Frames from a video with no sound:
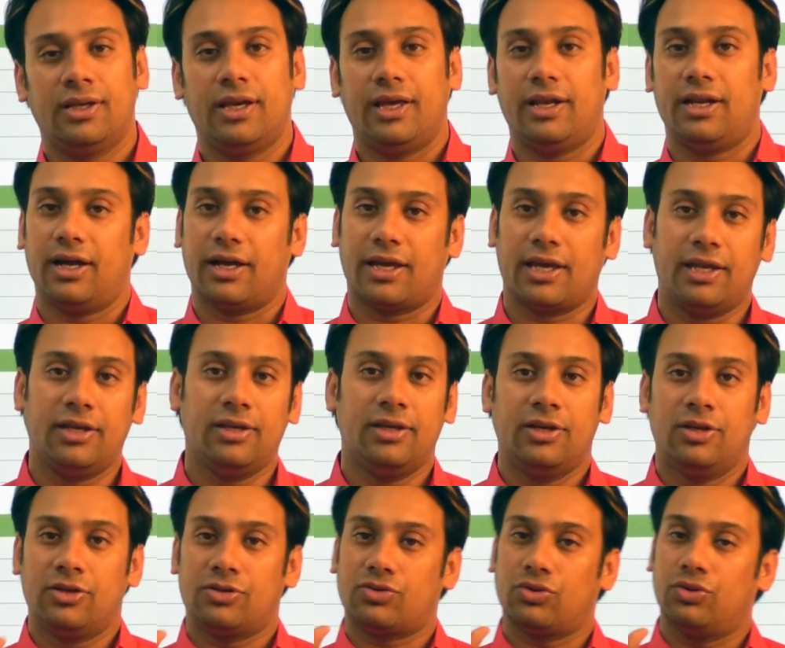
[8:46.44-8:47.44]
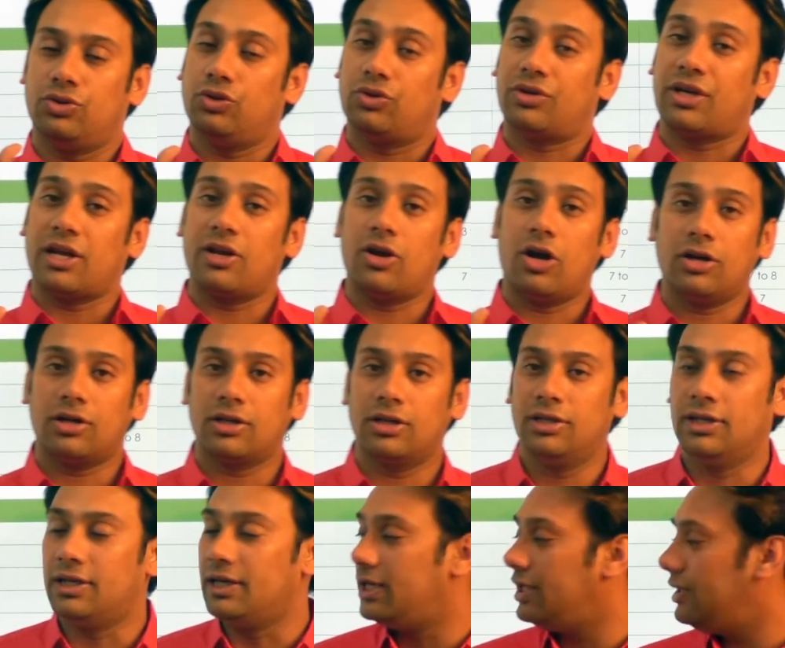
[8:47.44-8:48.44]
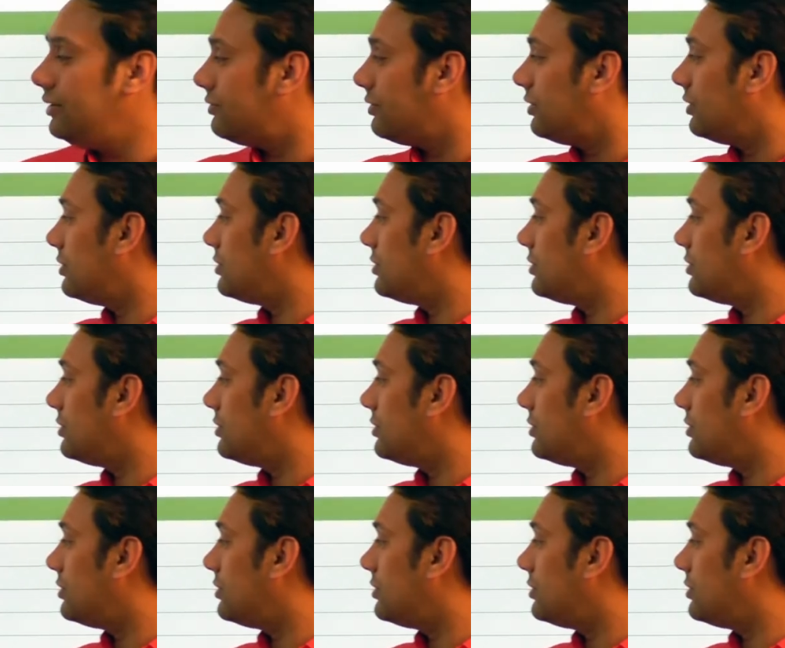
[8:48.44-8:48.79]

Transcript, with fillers: and again so you cannot leave